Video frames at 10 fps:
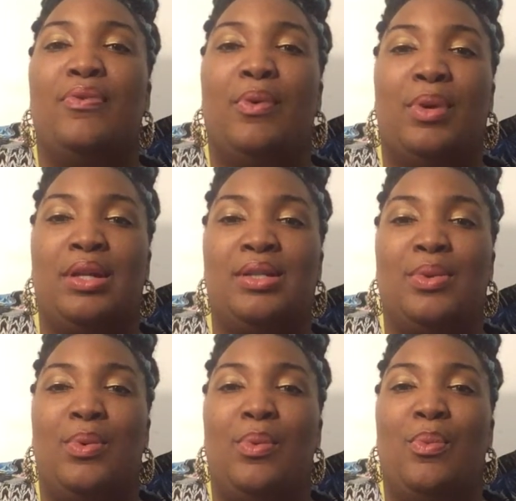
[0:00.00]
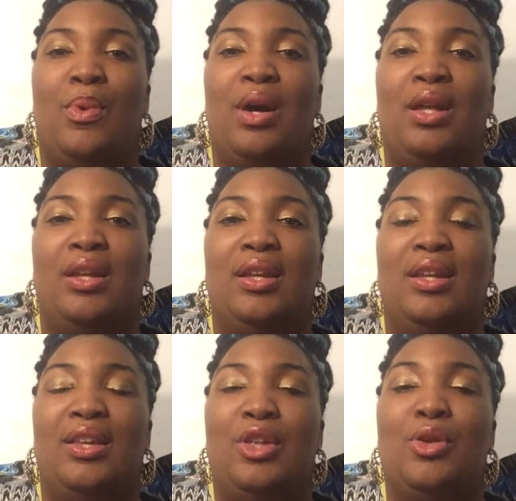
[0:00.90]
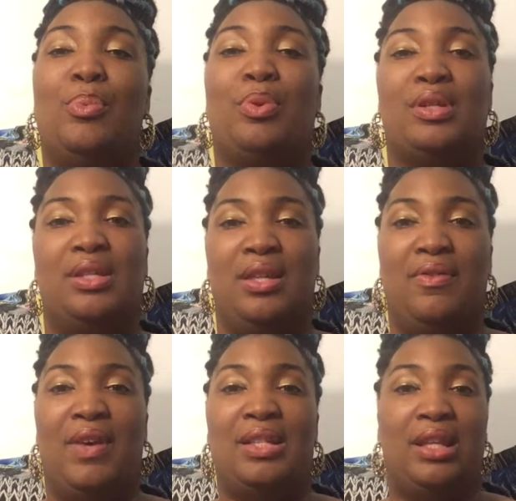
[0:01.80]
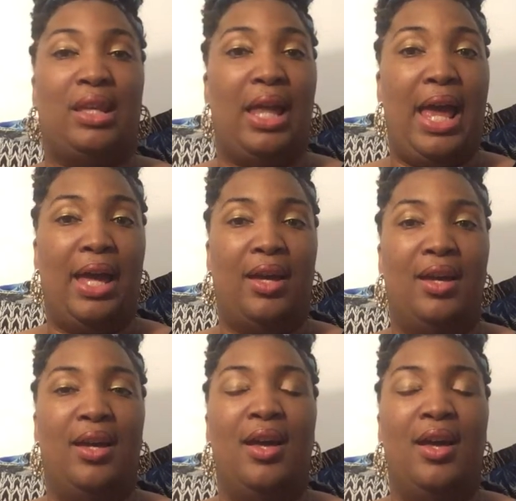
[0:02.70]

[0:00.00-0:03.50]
focused on what you perceive as a lack.